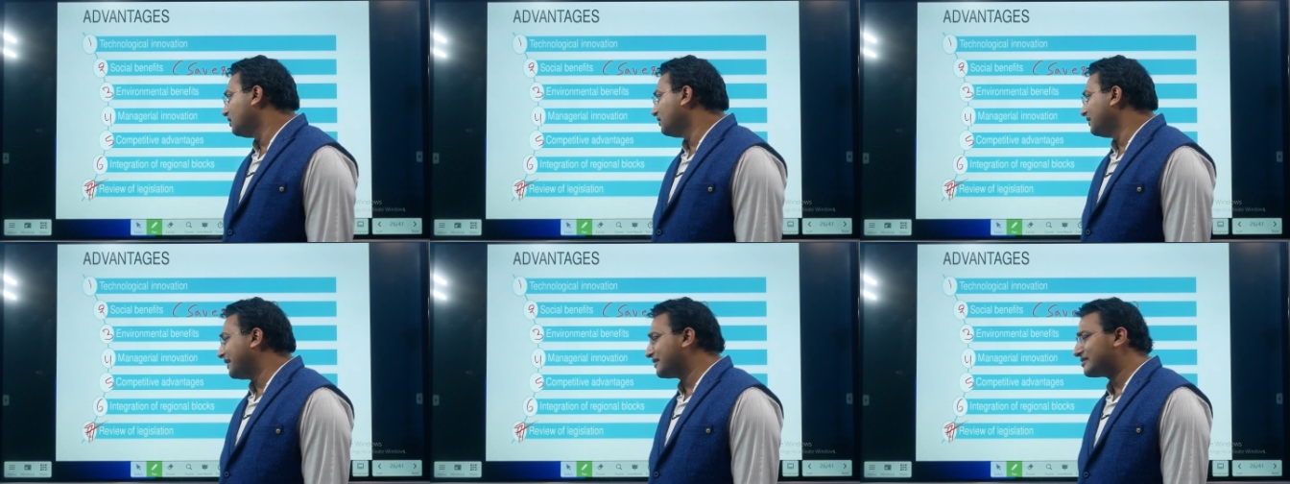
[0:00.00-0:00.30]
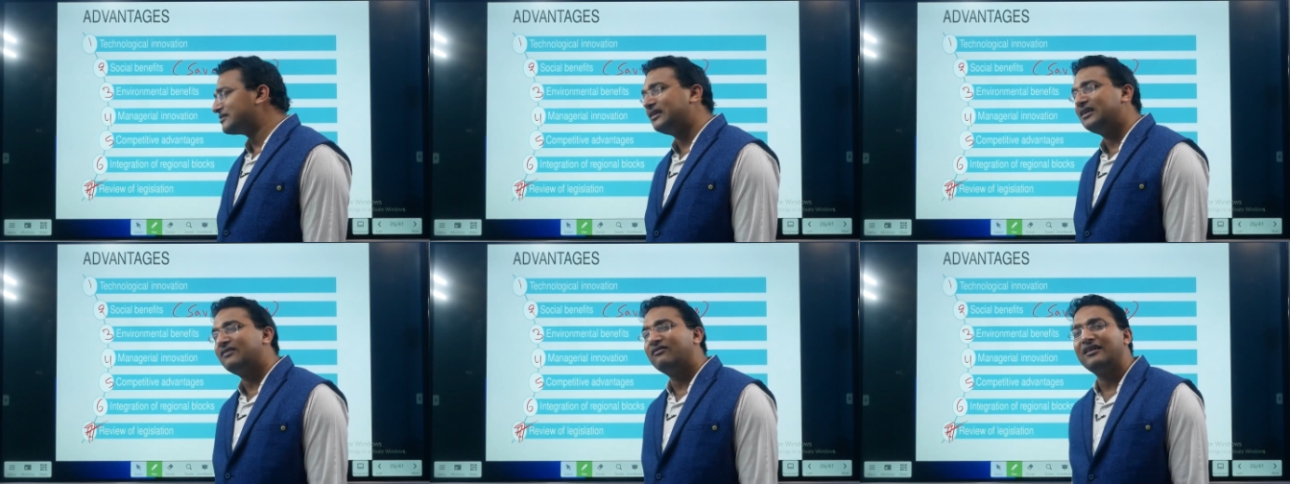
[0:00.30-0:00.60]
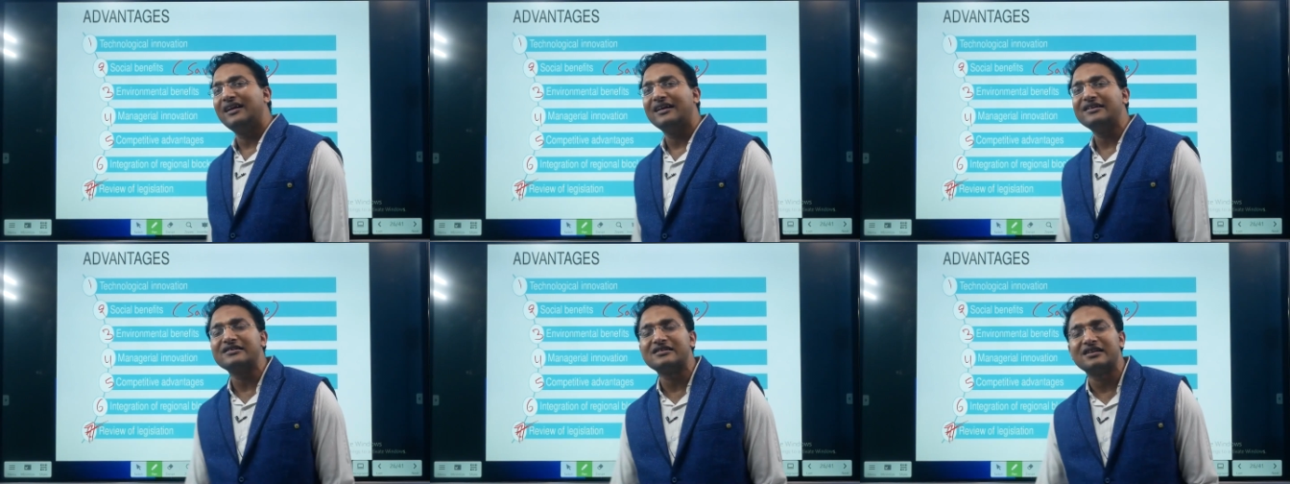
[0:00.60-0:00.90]
national
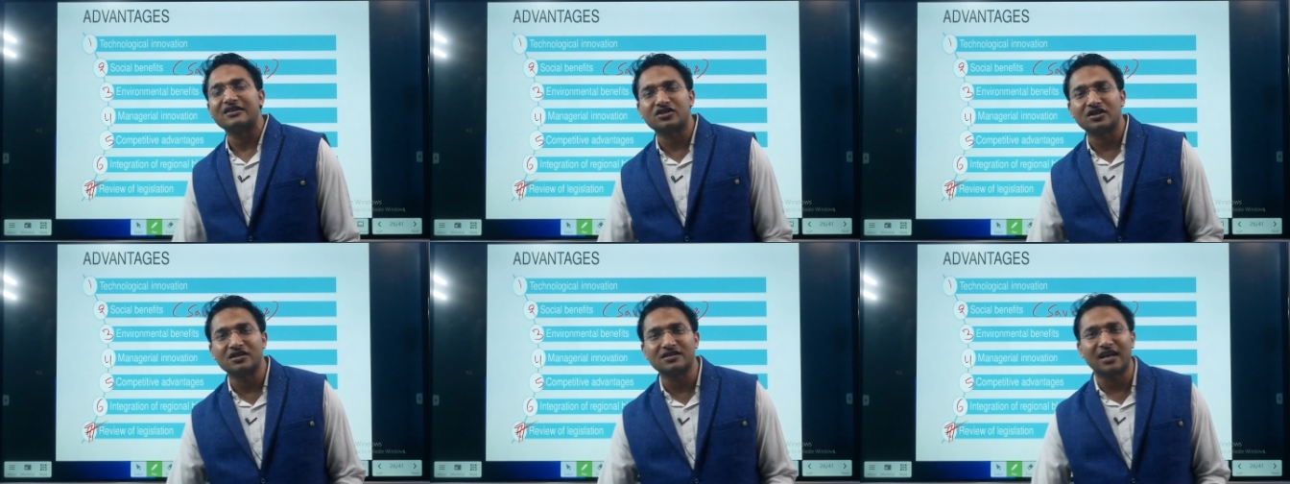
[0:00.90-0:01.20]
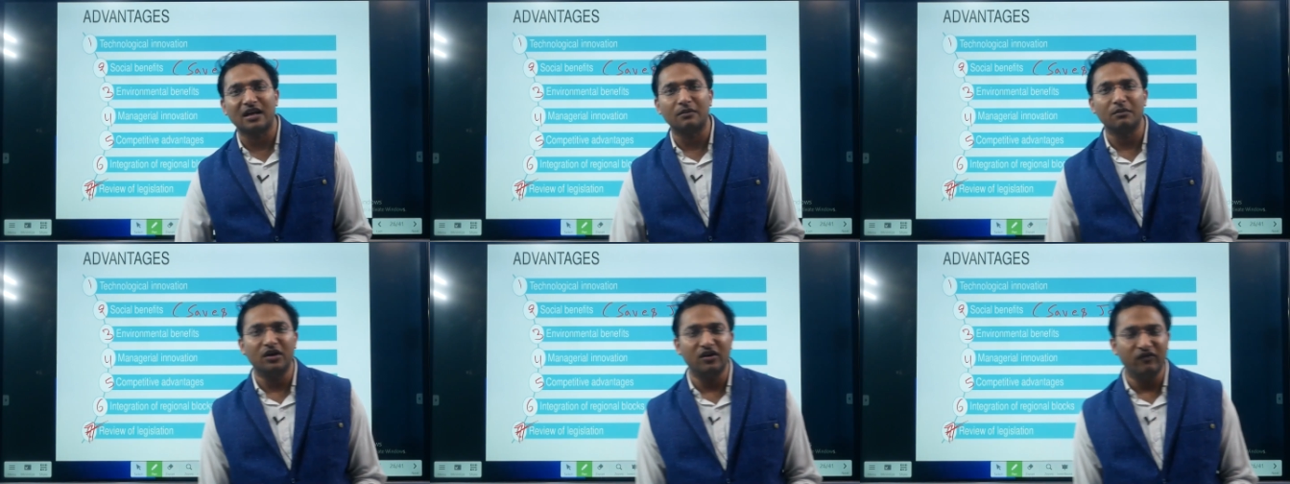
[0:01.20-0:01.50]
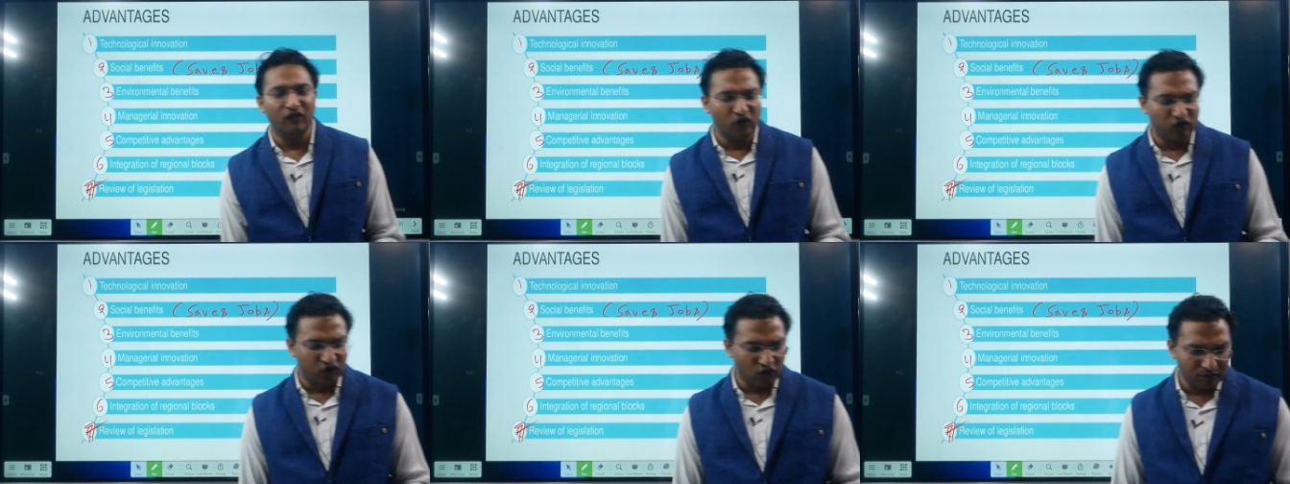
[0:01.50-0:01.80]
level legislations can be
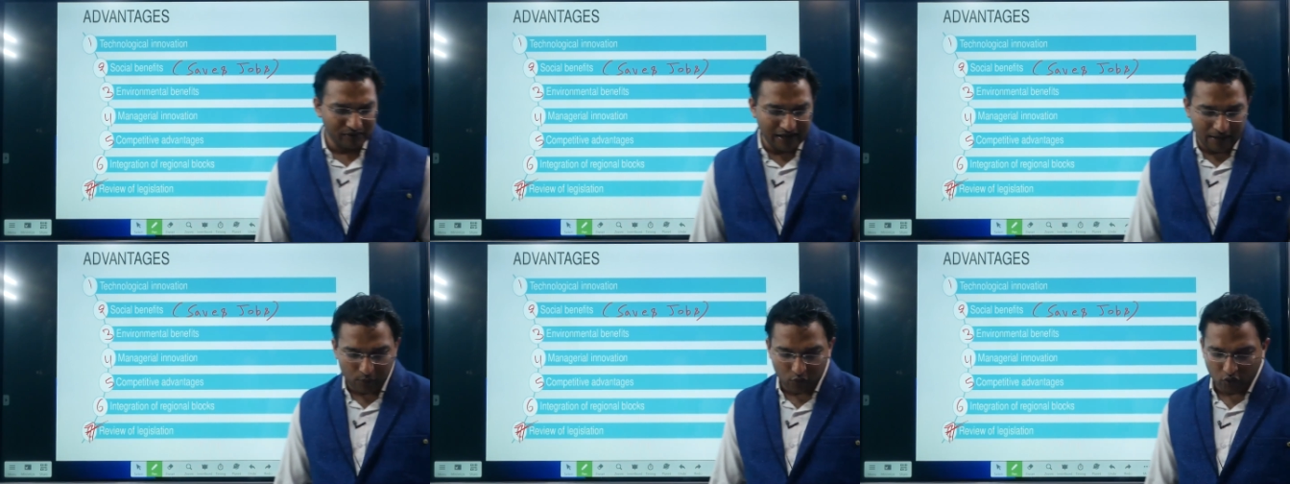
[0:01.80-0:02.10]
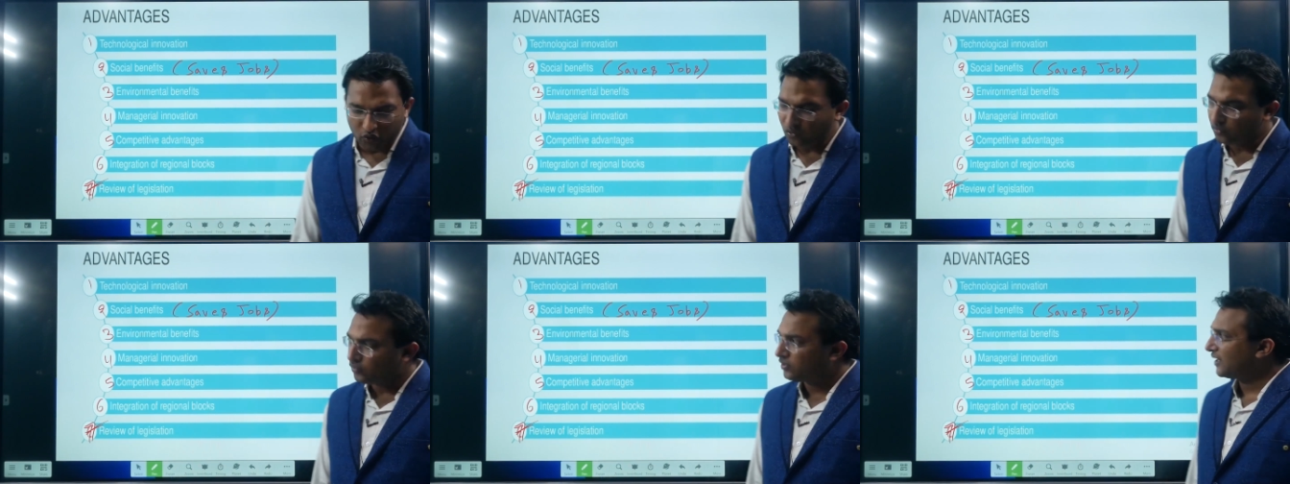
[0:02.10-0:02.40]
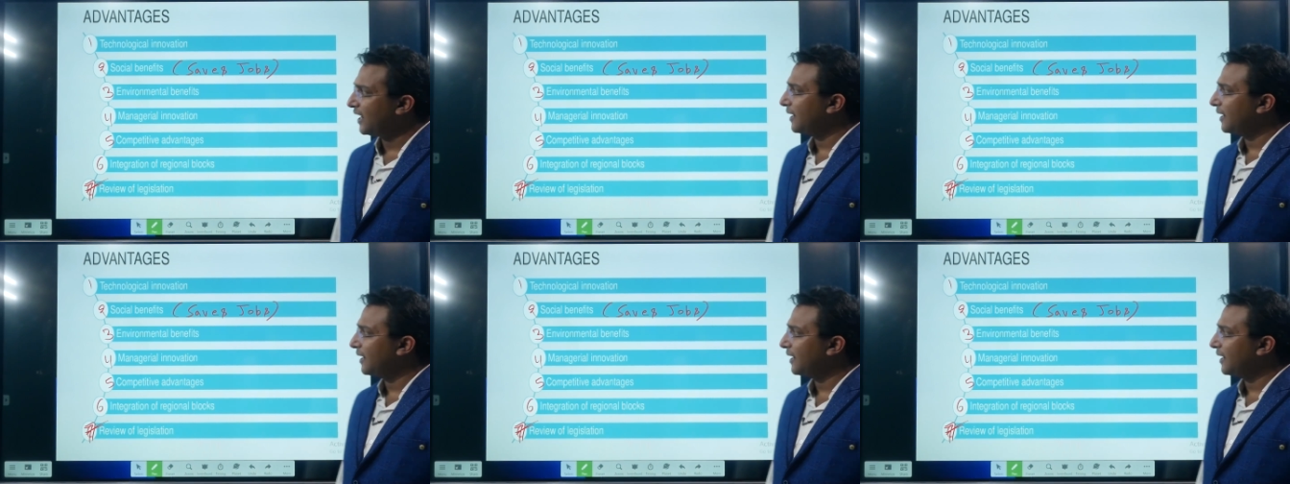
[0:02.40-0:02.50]
reviewed from time to